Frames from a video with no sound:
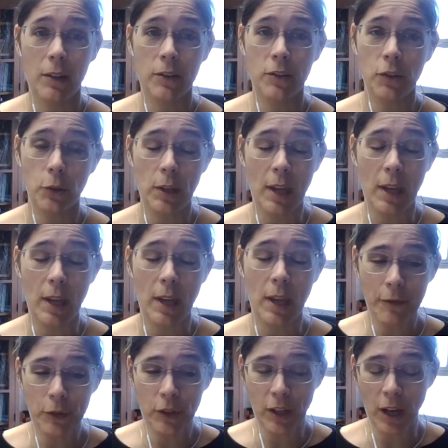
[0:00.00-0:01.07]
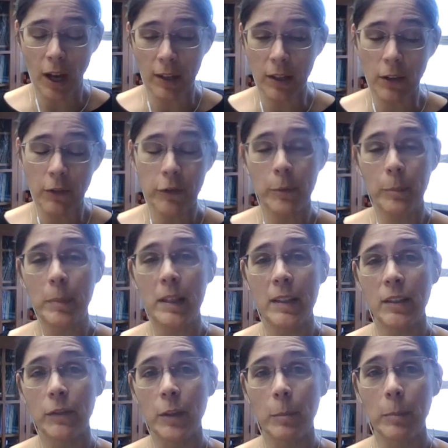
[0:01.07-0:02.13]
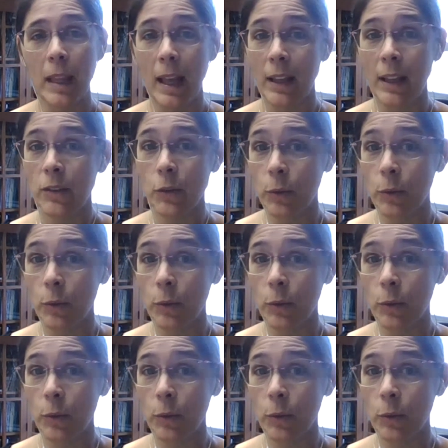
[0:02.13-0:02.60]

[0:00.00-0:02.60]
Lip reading: So you have to cut off a piece of the plant